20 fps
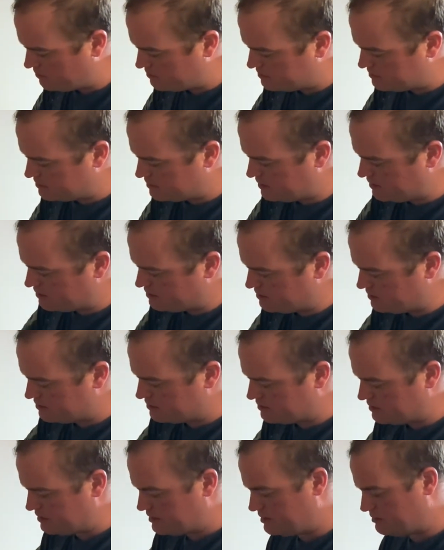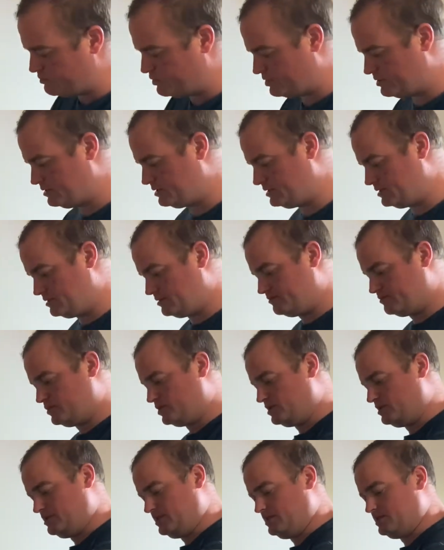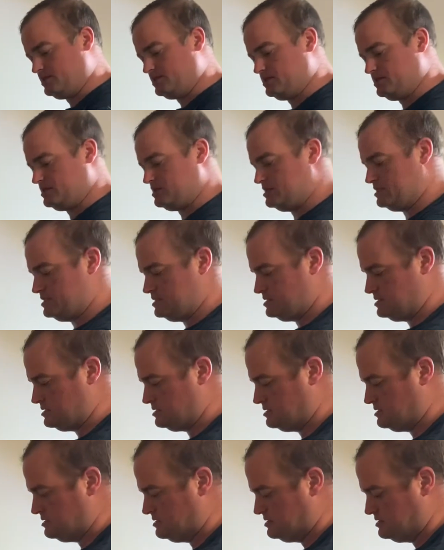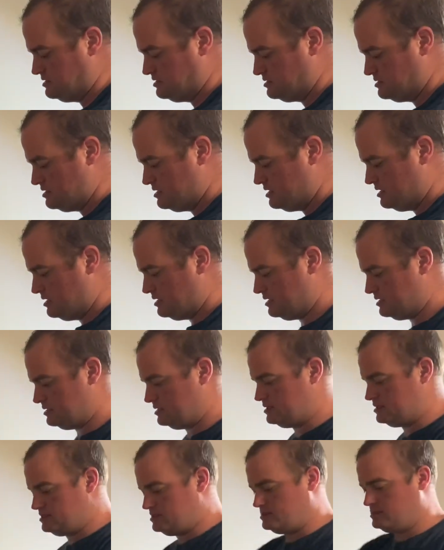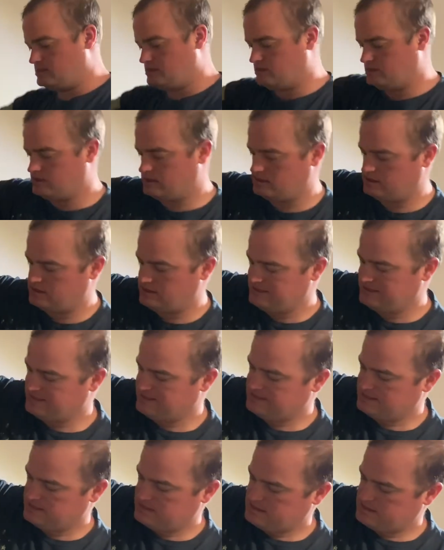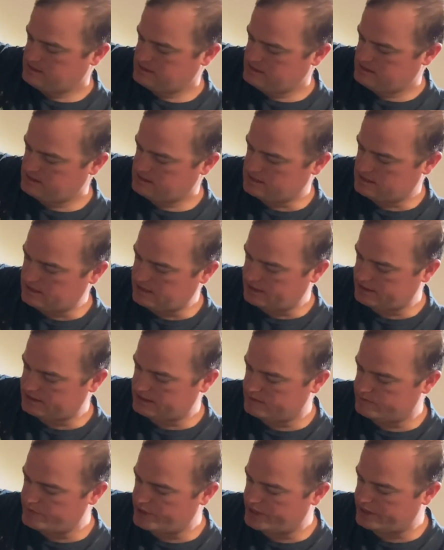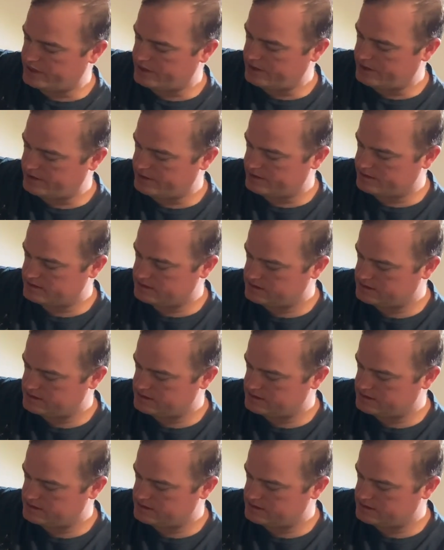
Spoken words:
Just get it good and clean, pretty decently clean, and then I like to come back here.